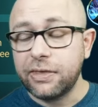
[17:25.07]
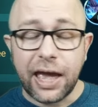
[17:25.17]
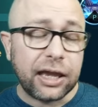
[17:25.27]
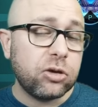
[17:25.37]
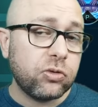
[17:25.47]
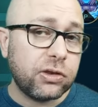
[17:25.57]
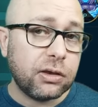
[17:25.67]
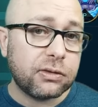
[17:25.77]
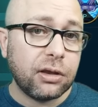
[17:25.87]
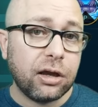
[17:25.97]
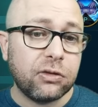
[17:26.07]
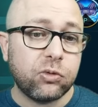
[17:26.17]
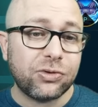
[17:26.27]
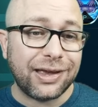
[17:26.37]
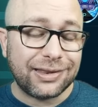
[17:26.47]
The accuracy is nice
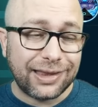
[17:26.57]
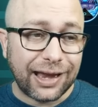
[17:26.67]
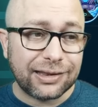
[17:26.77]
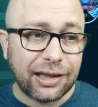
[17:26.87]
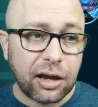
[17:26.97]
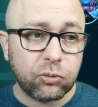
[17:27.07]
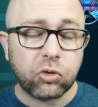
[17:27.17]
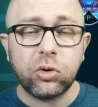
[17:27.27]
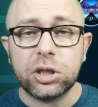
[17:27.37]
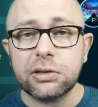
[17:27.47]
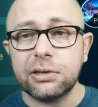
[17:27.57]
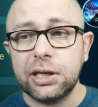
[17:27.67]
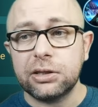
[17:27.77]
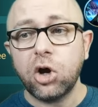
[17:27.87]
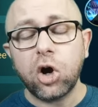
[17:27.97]
for the attack down, so he doesn't
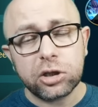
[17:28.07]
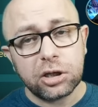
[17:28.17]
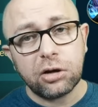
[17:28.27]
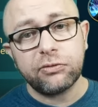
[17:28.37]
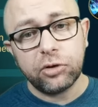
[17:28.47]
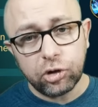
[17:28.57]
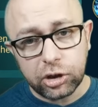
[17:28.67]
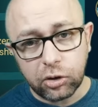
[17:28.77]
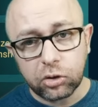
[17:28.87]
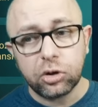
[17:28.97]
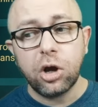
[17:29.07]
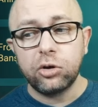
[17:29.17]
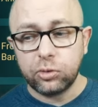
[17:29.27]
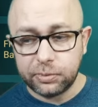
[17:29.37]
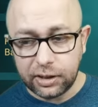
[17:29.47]
hit hard enough early on
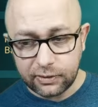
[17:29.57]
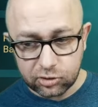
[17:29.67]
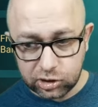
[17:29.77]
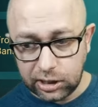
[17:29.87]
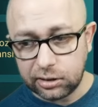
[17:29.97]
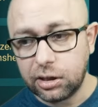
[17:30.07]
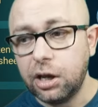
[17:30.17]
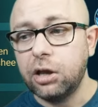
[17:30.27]
to break the shield.